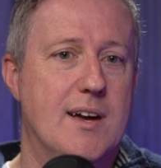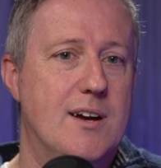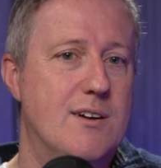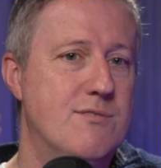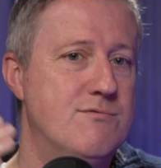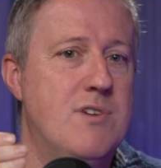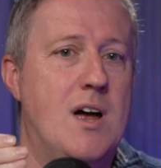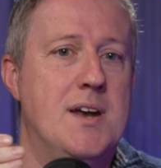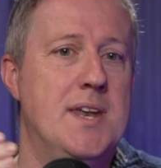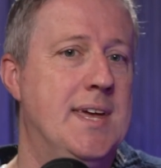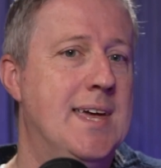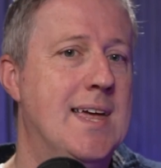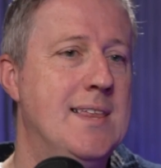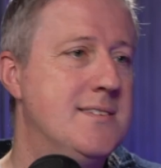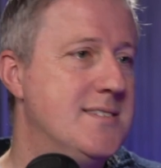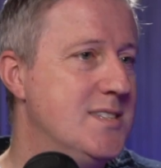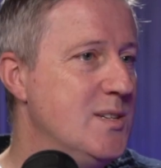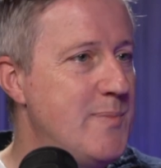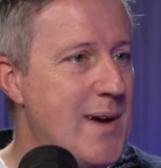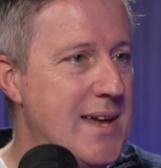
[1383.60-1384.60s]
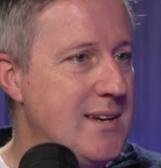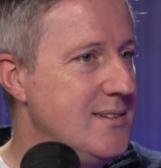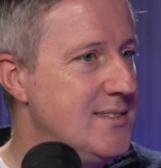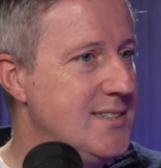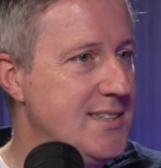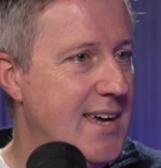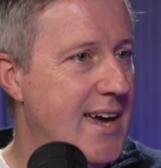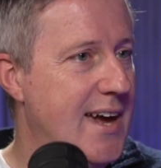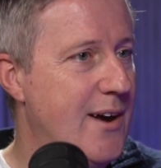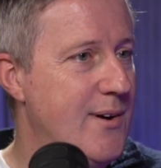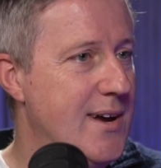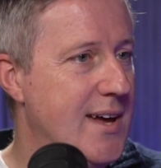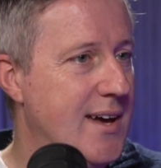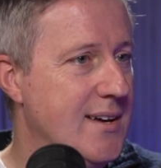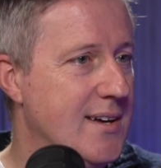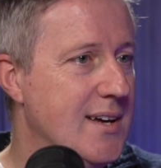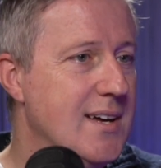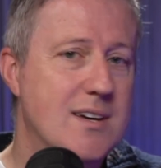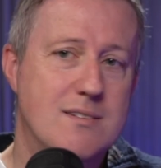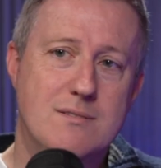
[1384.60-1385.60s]
running into the penalty area.
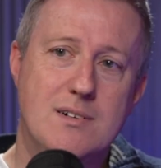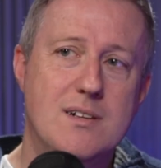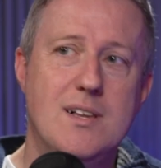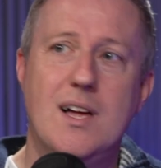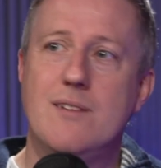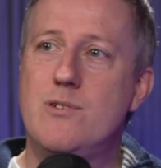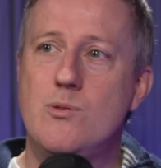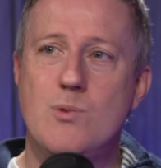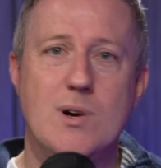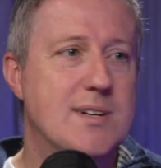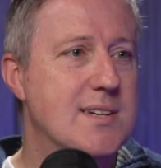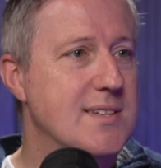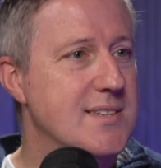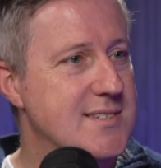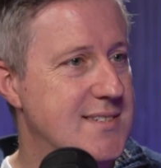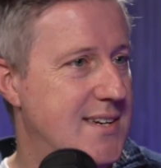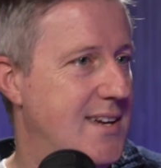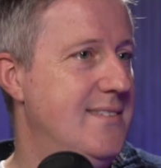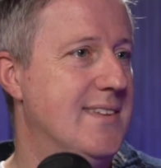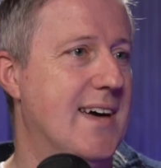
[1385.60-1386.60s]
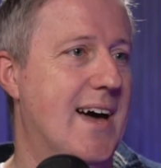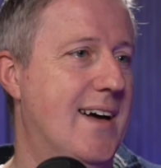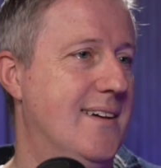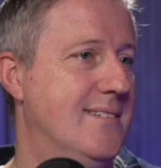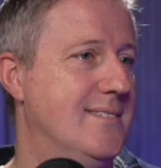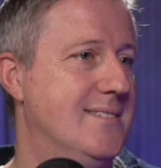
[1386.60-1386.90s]
Well, everyone can see that.